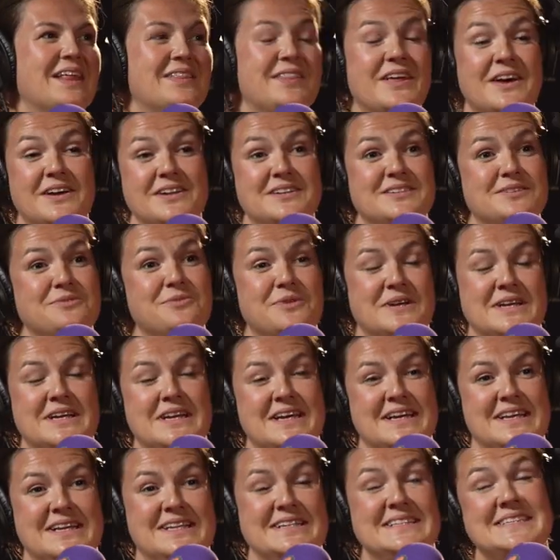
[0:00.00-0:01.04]
that
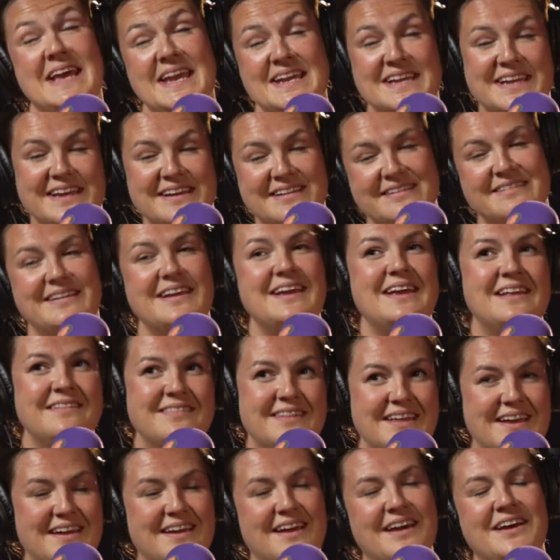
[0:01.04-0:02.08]
were taken in
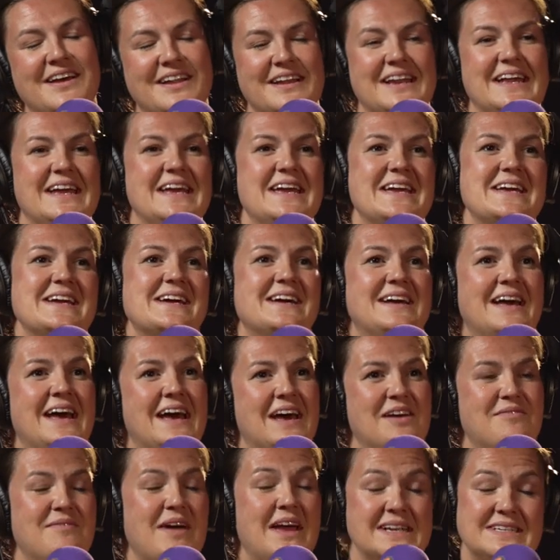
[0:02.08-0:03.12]
the early
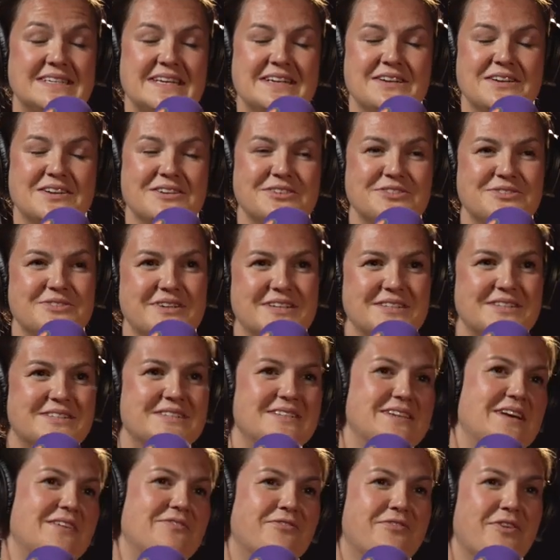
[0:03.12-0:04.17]
um, 1800s
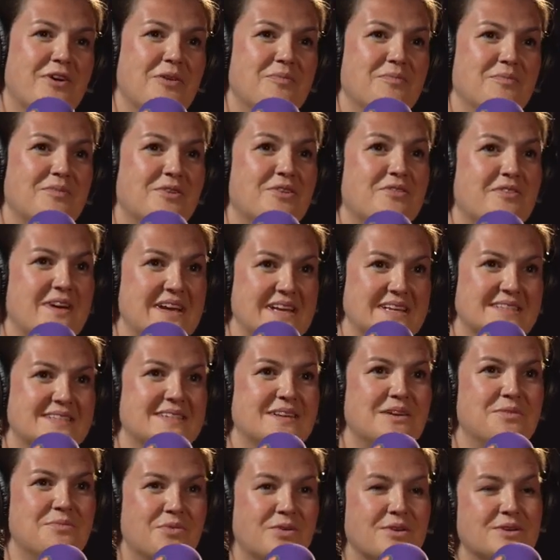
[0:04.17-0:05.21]
from Greece
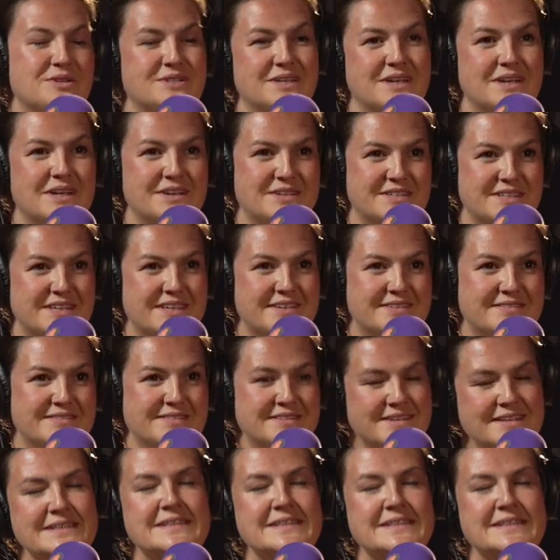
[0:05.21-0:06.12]
and brought to London.